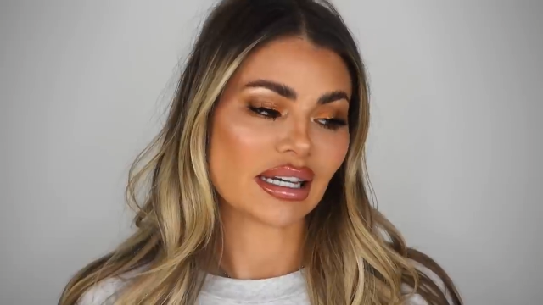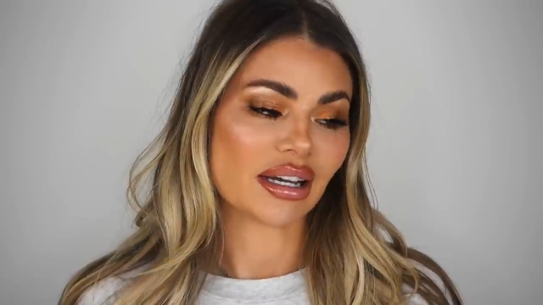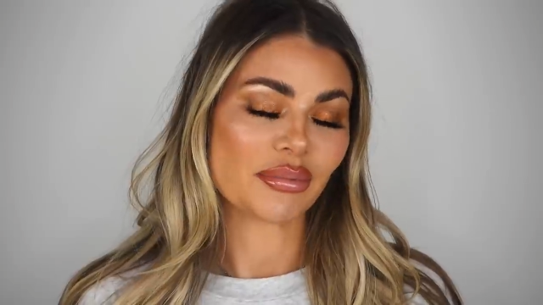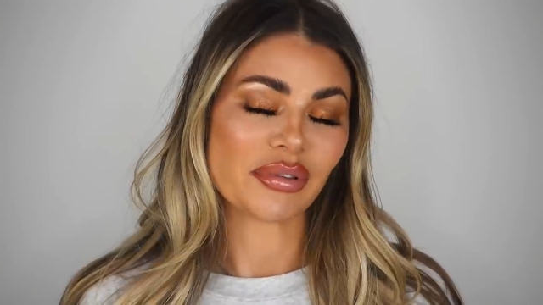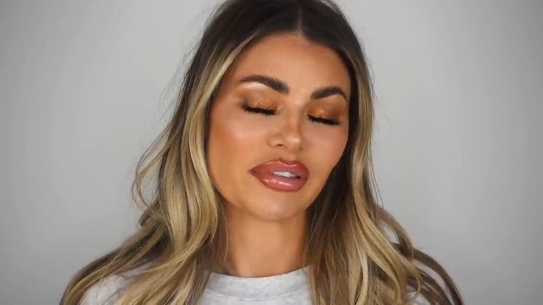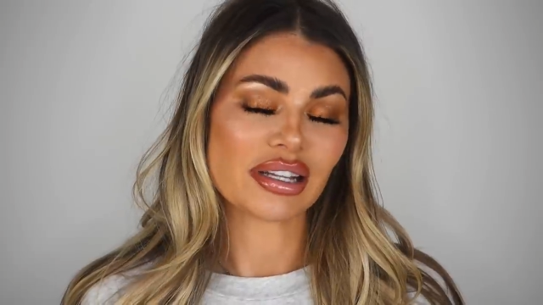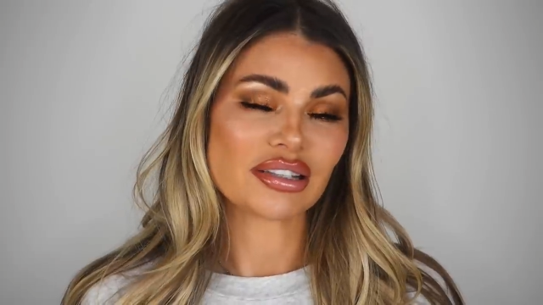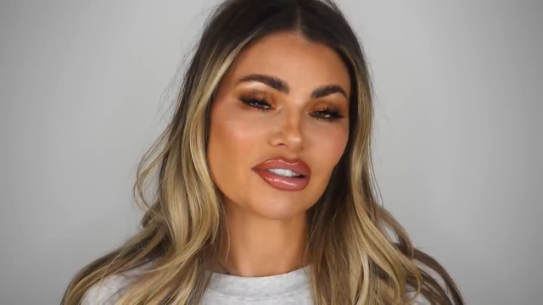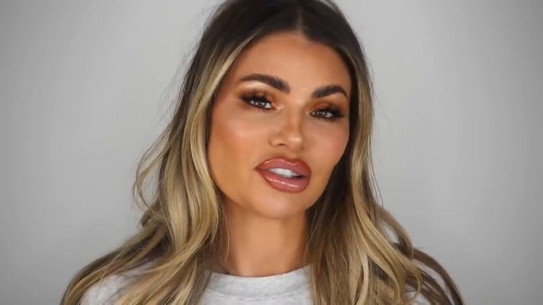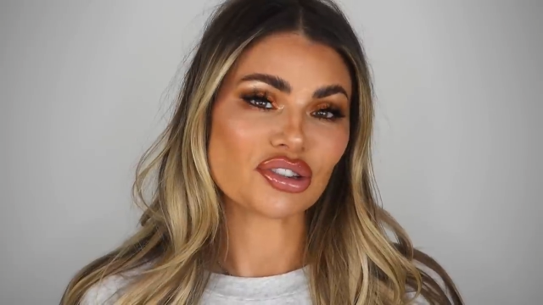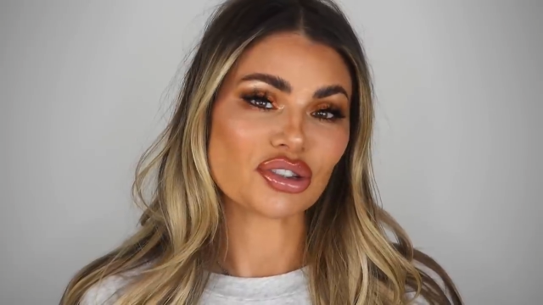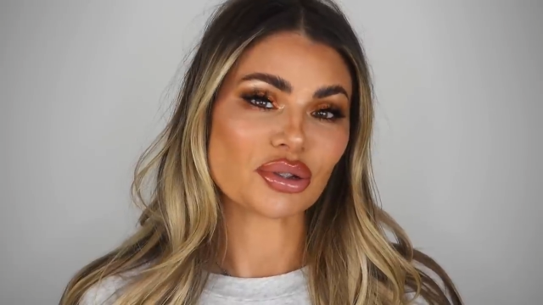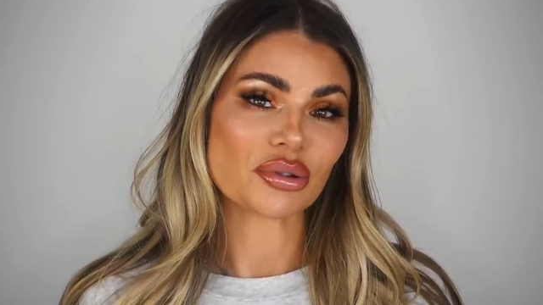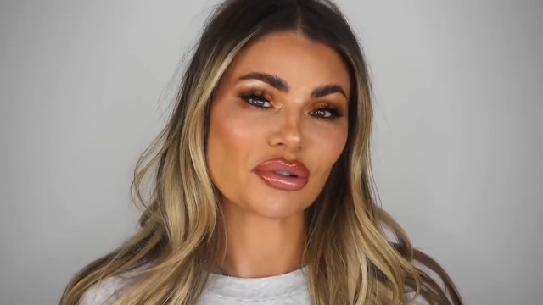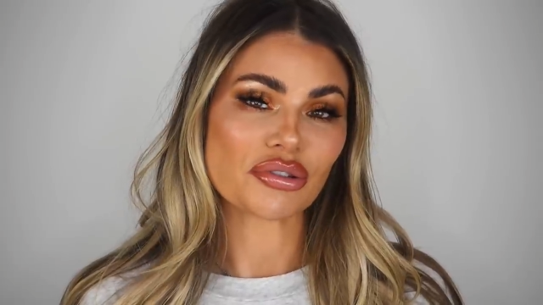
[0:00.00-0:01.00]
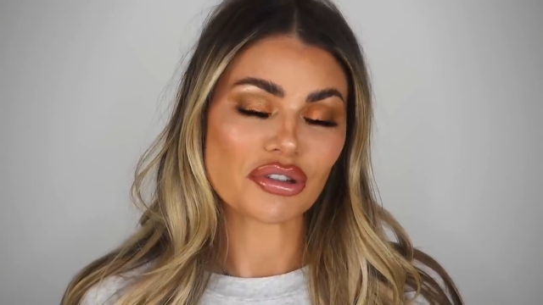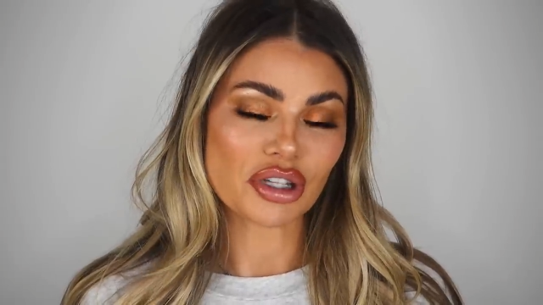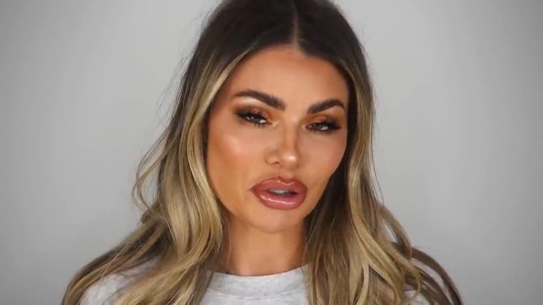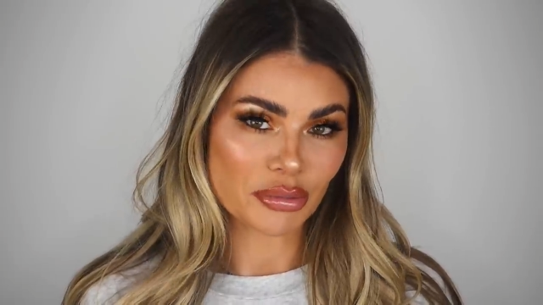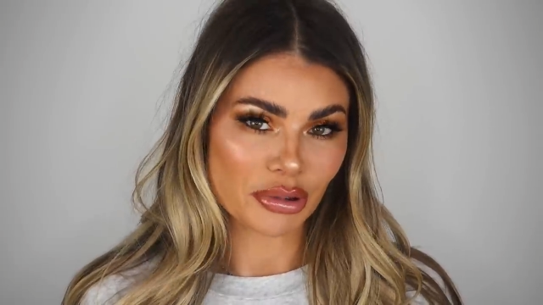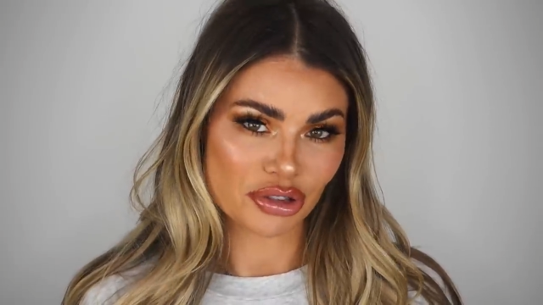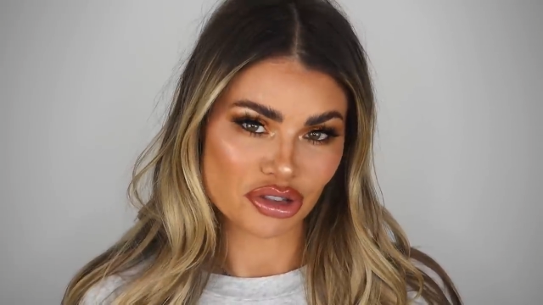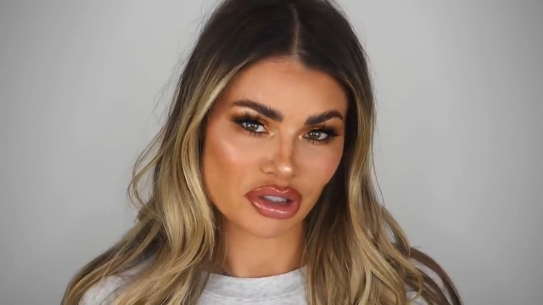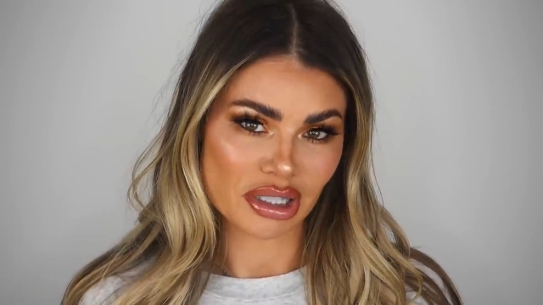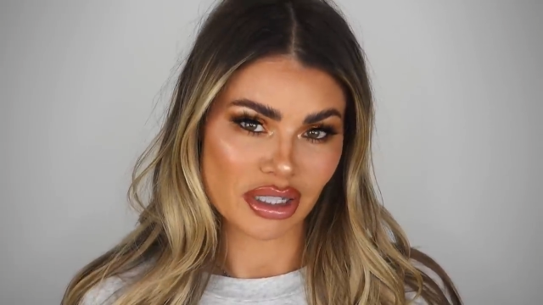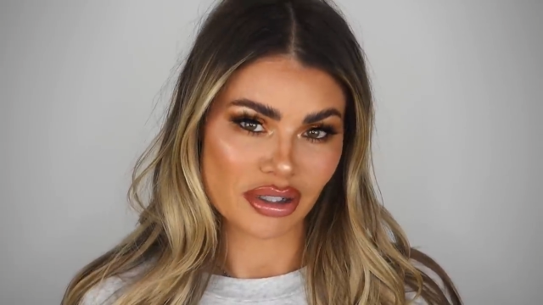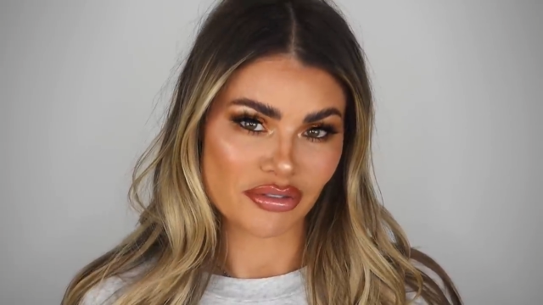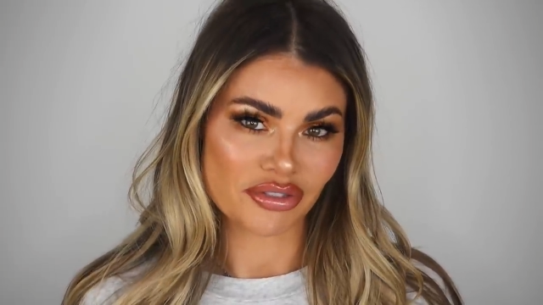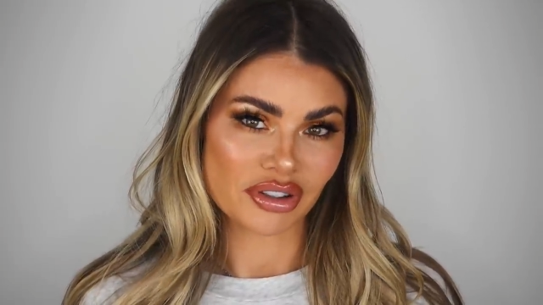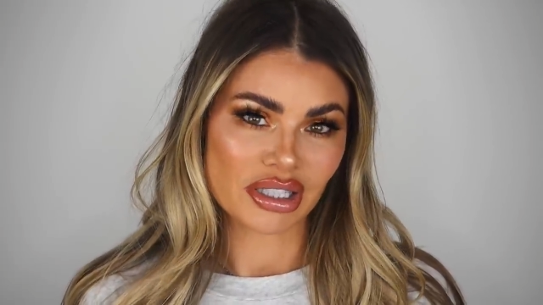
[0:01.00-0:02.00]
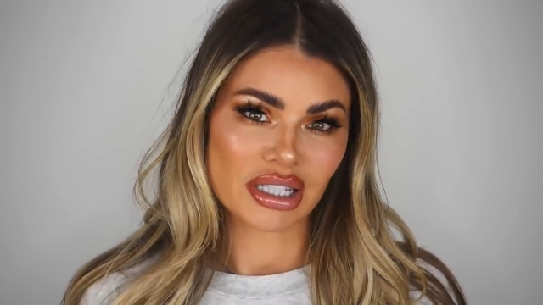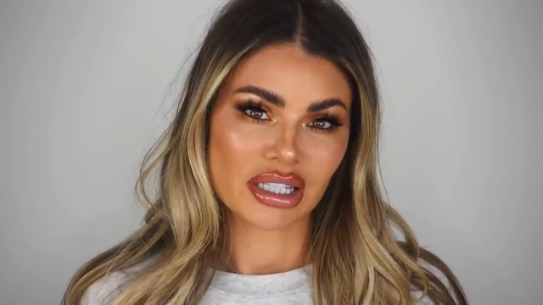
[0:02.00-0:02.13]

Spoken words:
yeah, I'm sending you so much love,